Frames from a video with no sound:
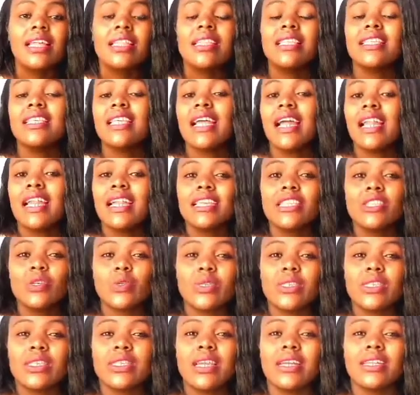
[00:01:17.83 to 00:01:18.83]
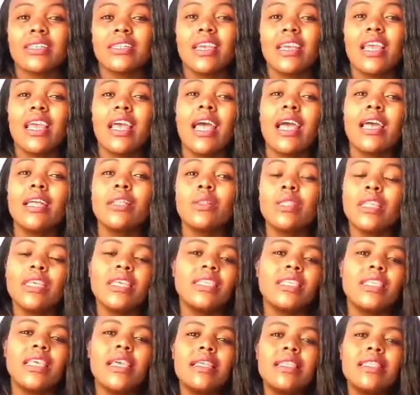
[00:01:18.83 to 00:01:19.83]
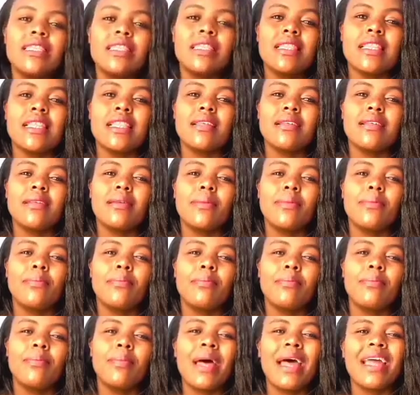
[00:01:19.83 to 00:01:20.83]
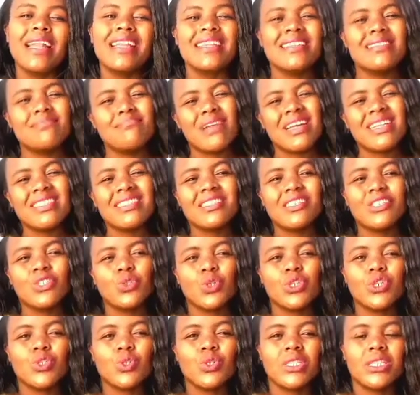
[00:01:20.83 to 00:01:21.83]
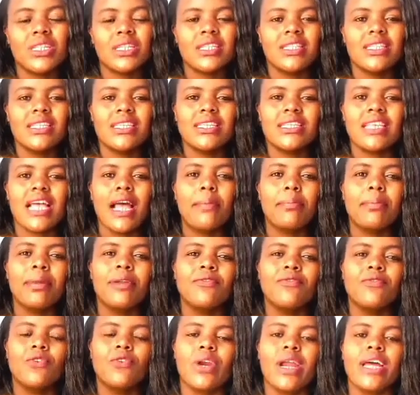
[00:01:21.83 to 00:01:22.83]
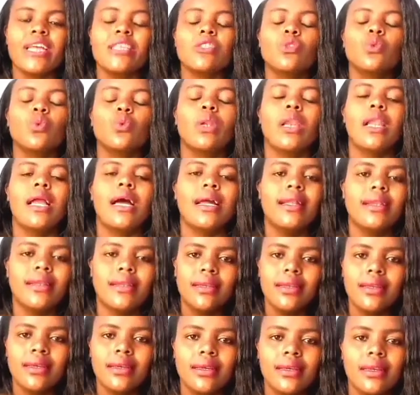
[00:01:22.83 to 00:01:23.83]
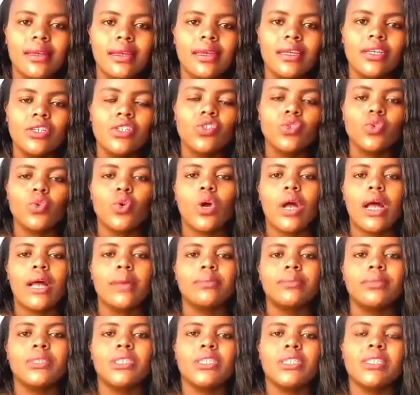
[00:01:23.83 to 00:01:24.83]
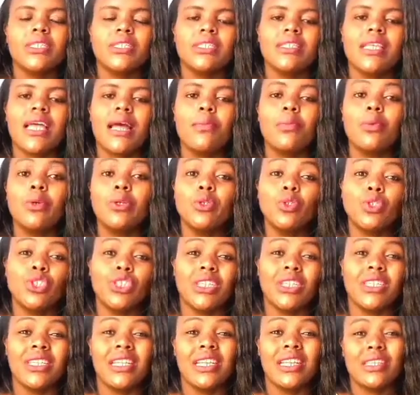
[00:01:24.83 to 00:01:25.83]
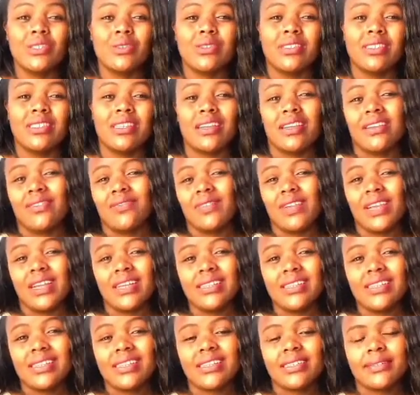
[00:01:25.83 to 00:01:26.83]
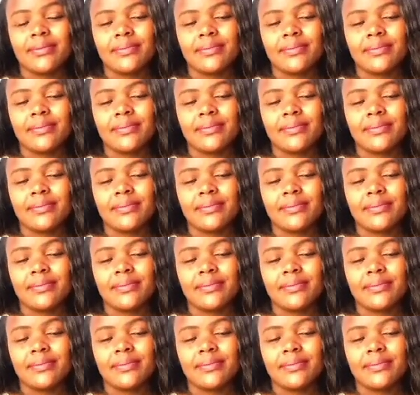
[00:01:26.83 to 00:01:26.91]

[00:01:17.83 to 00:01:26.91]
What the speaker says: These are lessons that they say it's bad situations that this happen for us to learn. So I'm going to share the lessons that I've learned